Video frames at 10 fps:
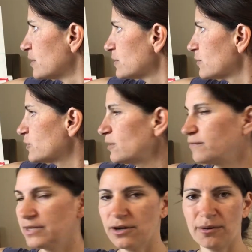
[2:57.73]
So
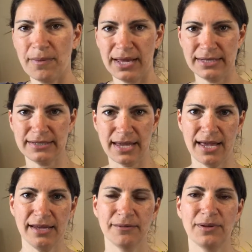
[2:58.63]
shifting our
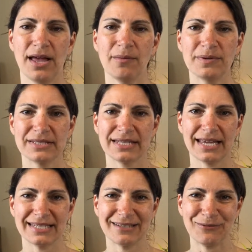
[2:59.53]
mindset will help us
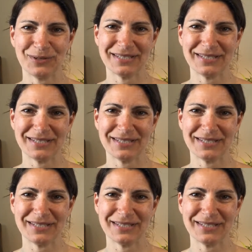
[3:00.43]
take different